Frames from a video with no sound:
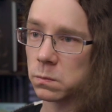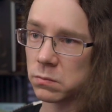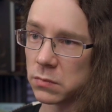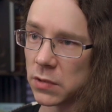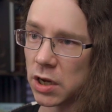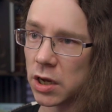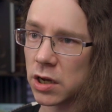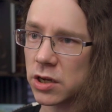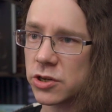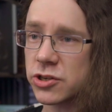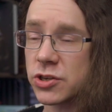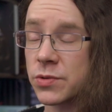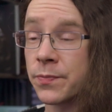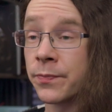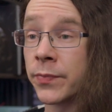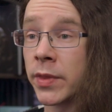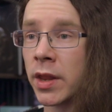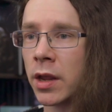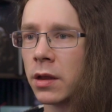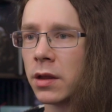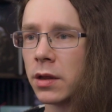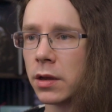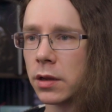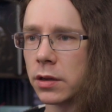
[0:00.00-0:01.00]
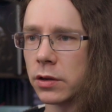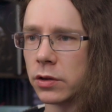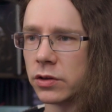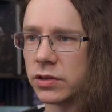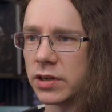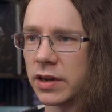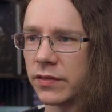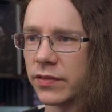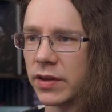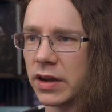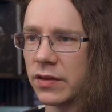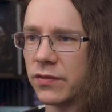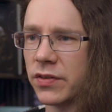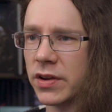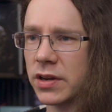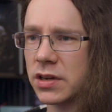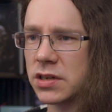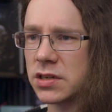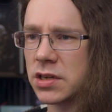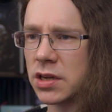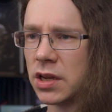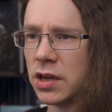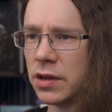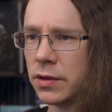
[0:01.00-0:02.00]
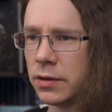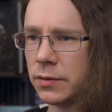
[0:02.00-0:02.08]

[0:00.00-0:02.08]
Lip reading: Nice. Good to have that fixed.